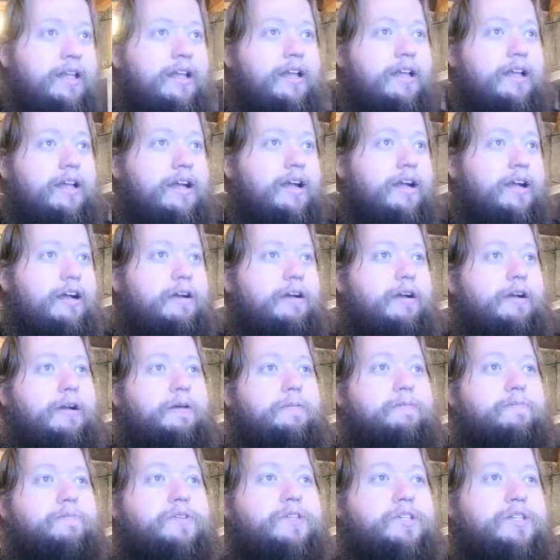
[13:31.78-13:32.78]

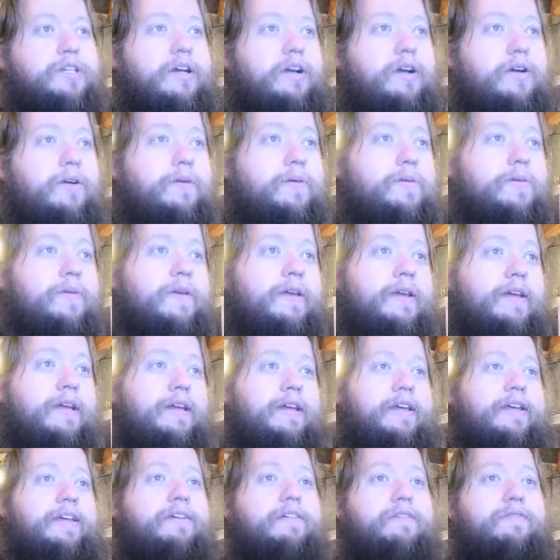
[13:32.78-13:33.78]
So
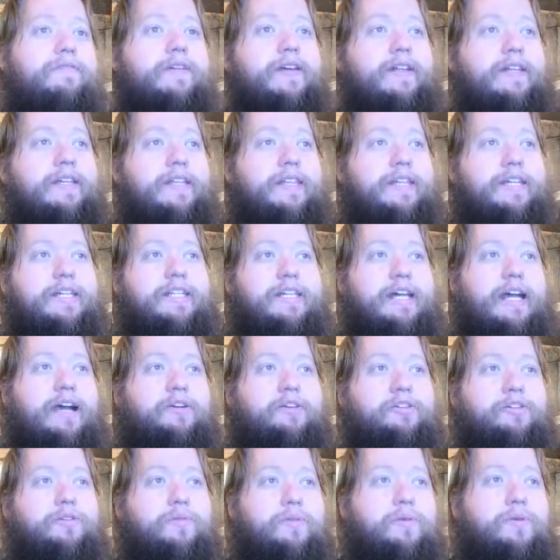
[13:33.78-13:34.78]
you'll fill in these
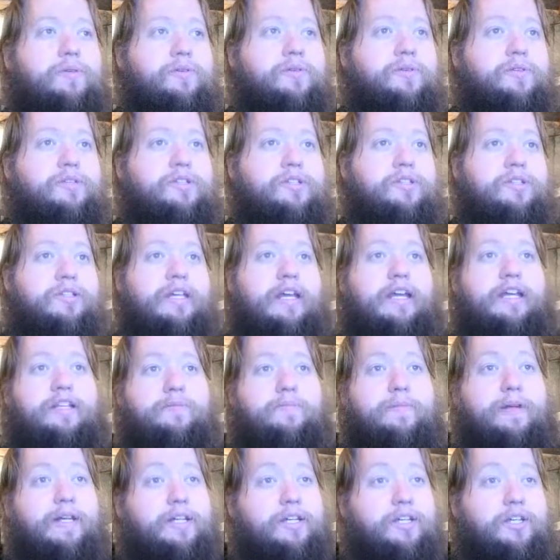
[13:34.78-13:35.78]
house roles, as
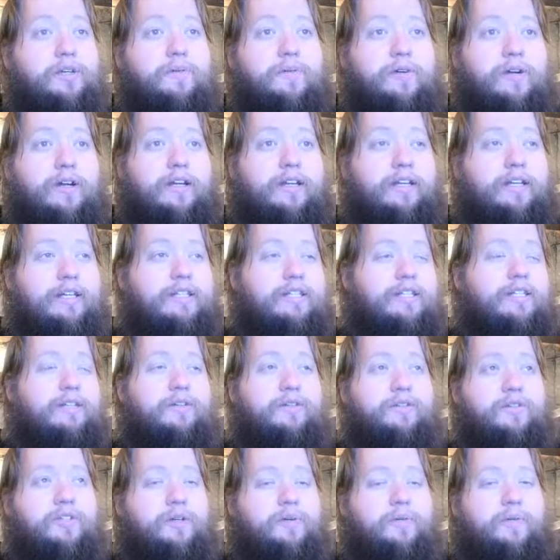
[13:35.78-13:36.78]
many as you want, as
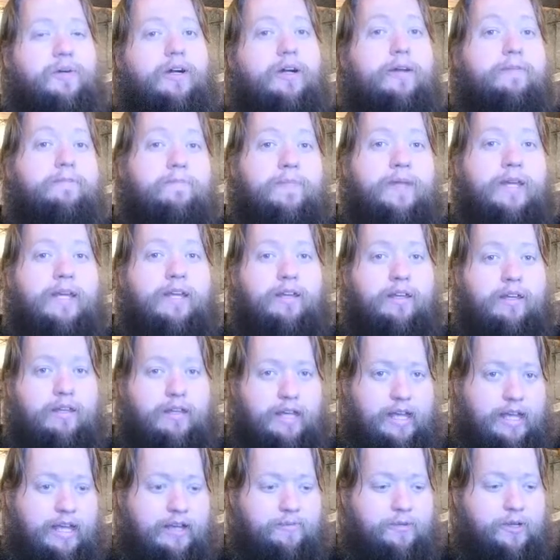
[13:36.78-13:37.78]
little as you want,
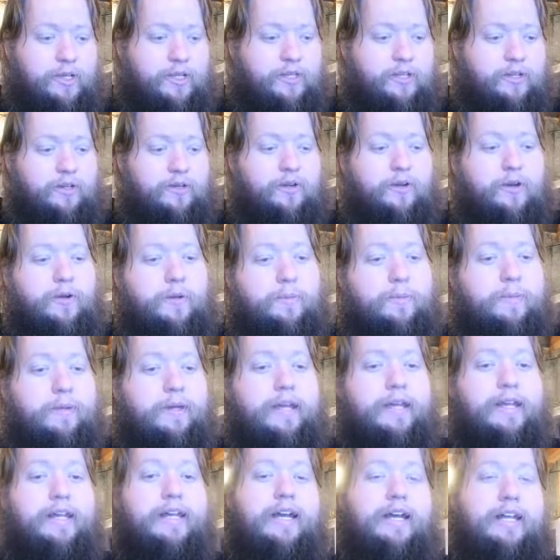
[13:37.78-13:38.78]
with the group,
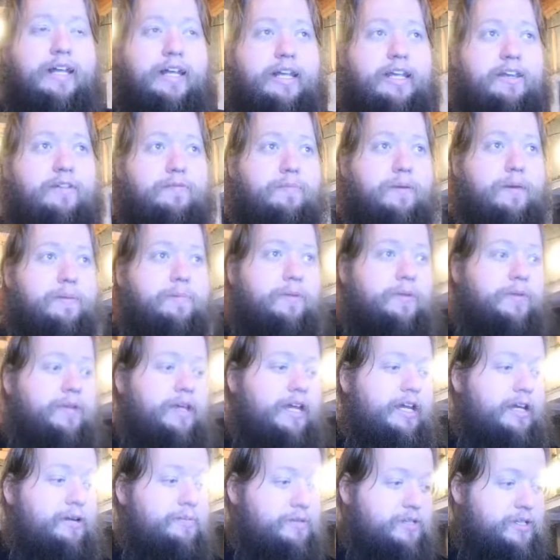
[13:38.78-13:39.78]
and kind of give people
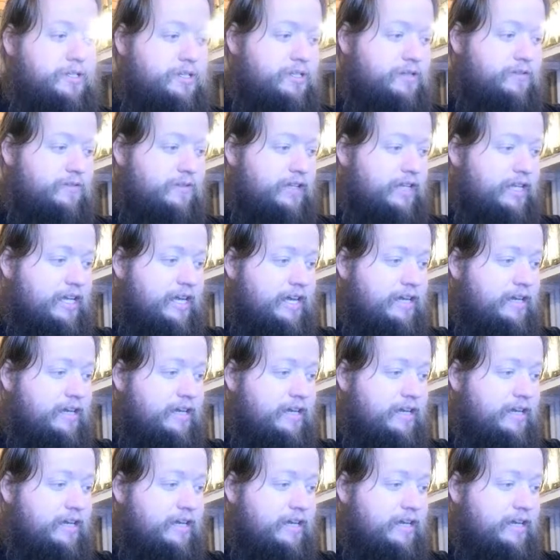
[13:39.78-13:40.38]
names and stuff like that.